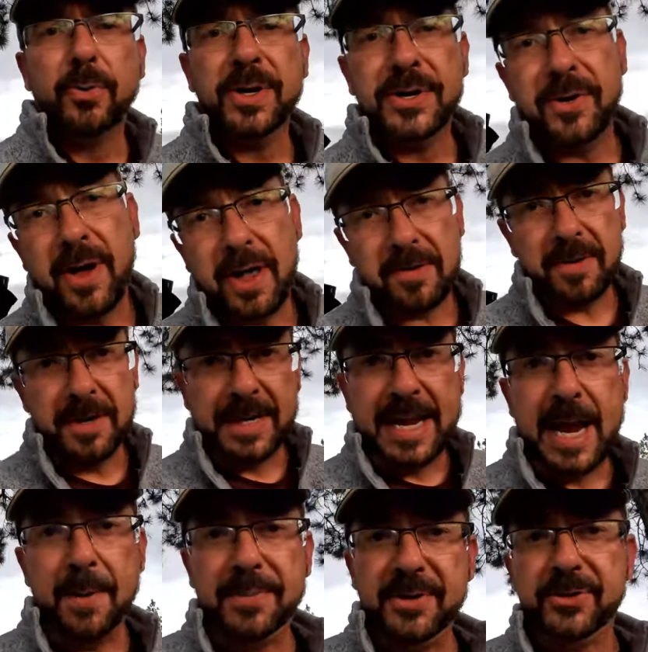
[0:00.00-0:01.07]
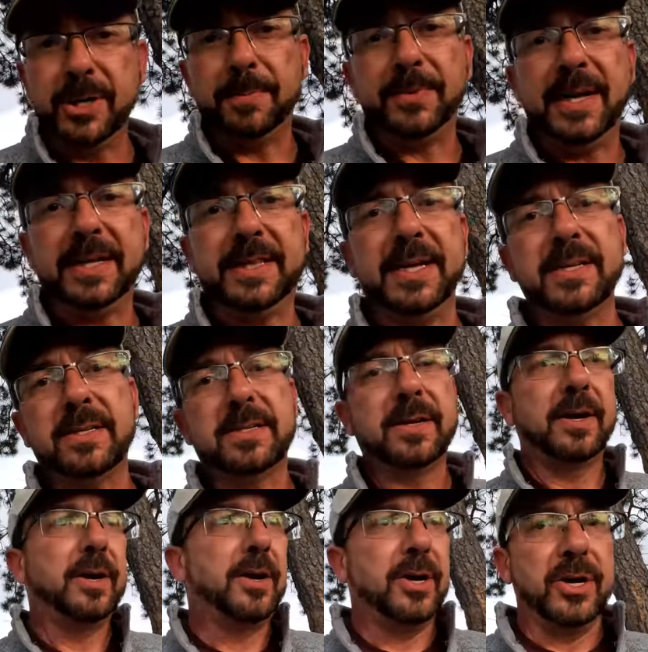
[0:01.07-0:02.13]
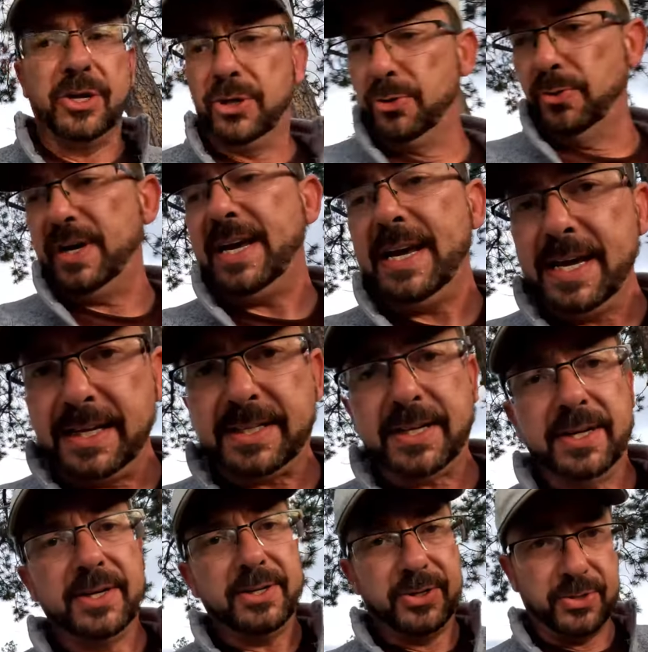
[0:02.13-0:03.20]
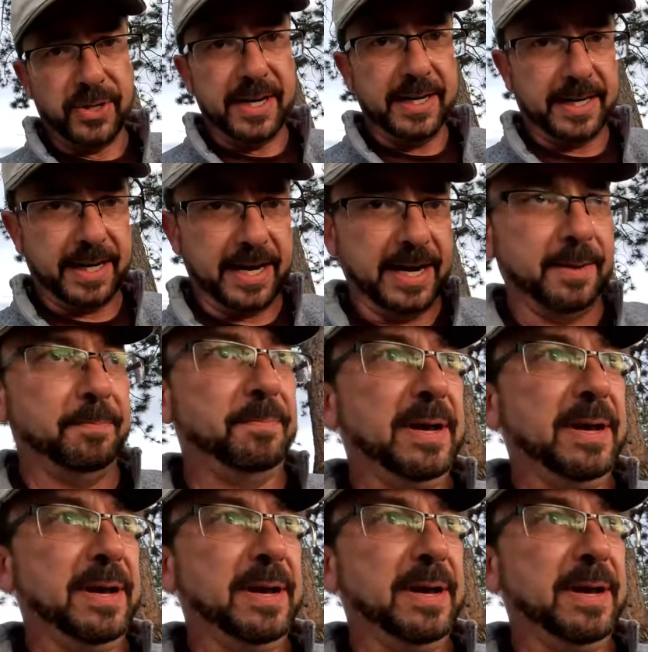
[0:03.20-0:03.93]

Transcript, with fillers: when you're out on a camping trip like this? You eat, drink, and